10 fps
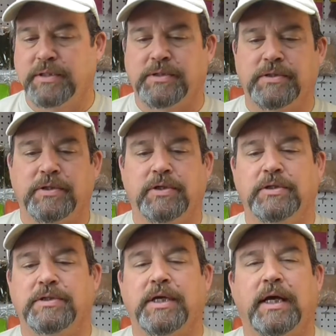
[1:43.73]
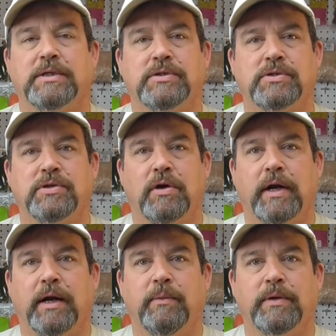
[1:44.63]
This is a good size to start
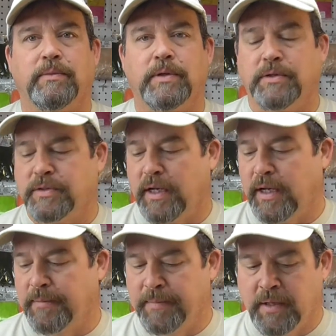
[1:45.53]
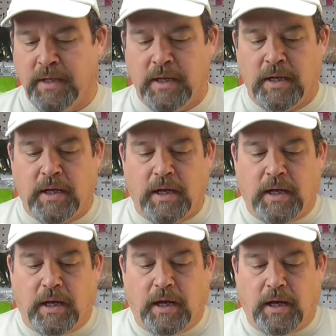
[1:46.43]
out with when you're tying.
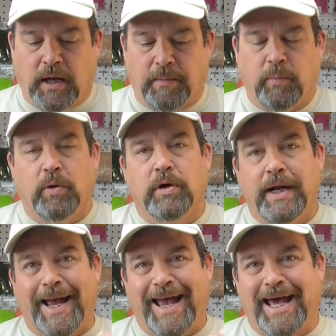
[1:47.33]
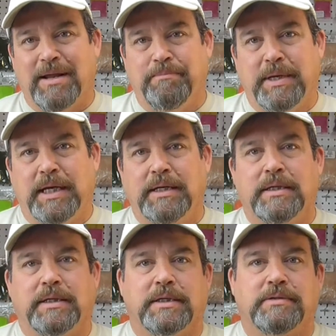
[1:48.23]
We're going to add a bead
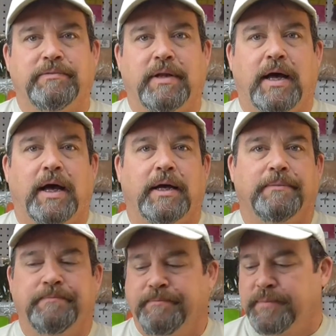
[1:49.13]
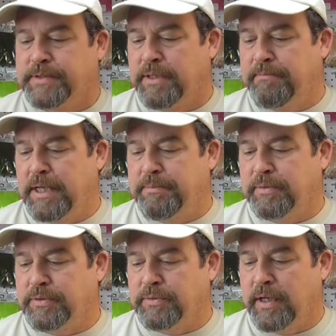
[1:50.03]
to this fly. Some
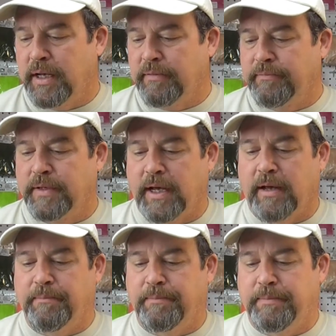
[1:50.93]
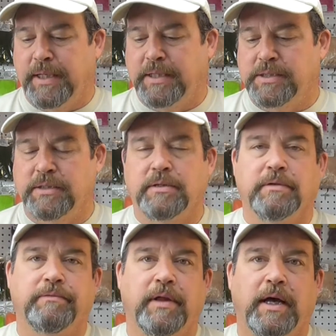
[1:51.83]
people do not tie beads into
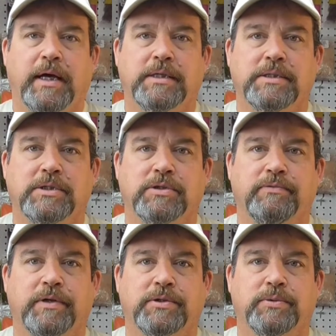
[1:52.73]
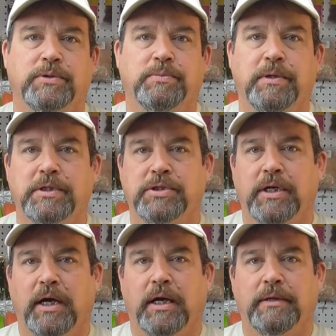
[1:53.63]
their flies and just fish with split
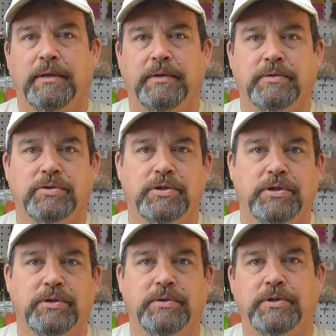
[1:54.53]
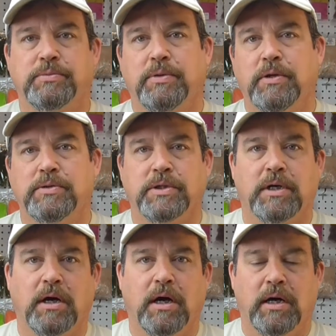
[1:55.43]
shot. Others do. There's pros and
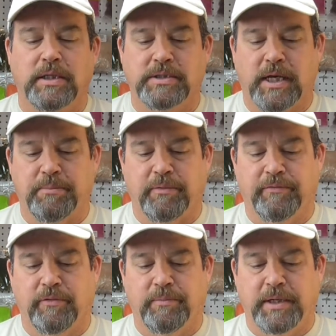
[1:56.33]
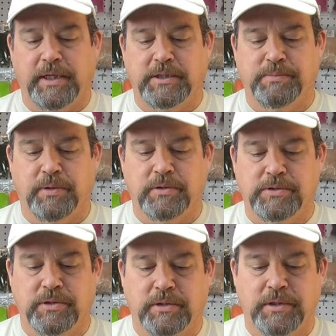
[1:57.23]
cons. I prefer beads
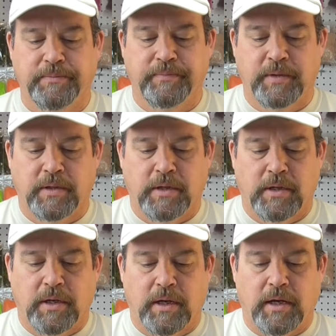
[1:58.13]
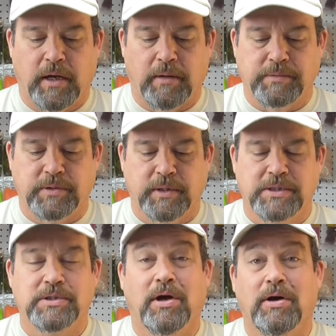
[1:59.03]
personally. So
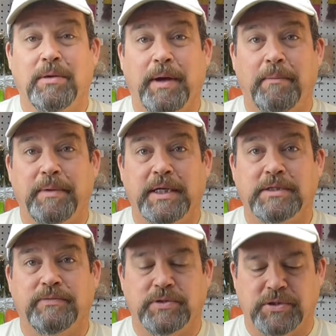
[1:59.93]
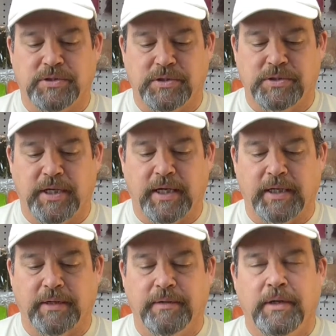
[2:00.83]
let's talk about beads for just a
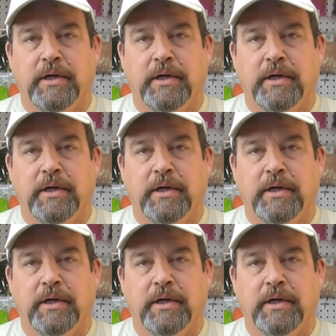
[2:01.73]
second.